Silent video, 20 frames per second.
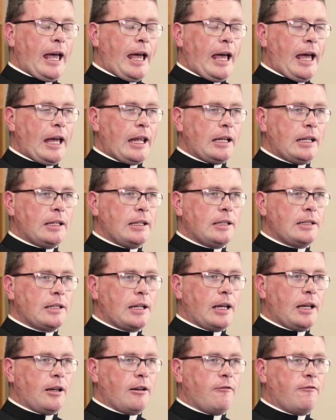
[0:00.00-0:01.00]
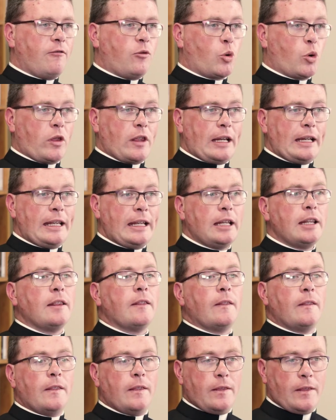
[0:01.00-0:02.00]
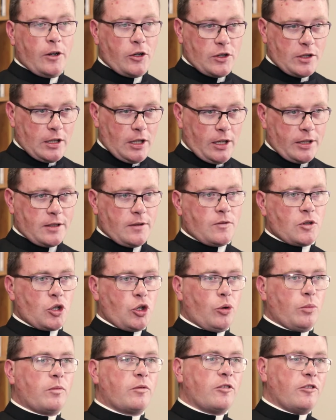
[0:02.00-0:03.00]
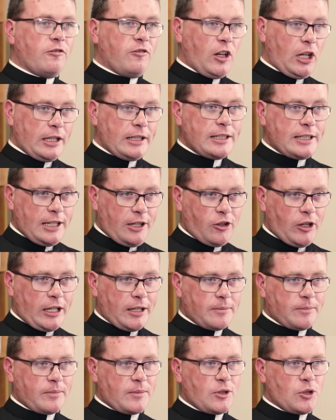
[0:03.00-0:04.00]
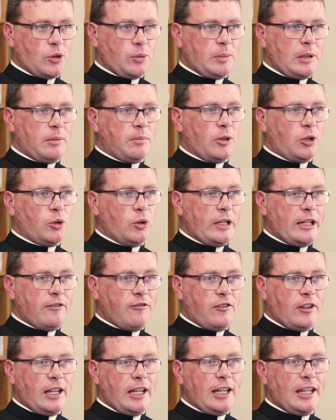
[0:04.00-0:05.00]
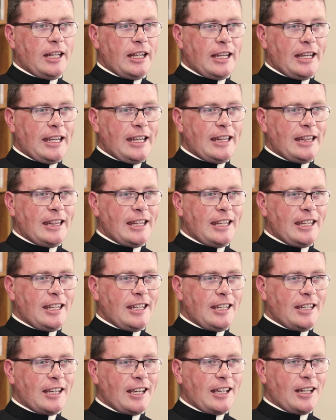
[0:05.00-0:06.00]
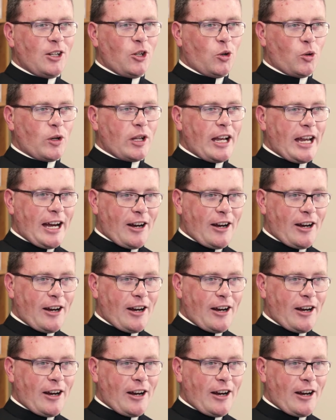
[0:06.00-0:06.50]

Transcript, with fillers: And uh, fourthly, there's lots of scope for volunteering. So people who live in the uh, local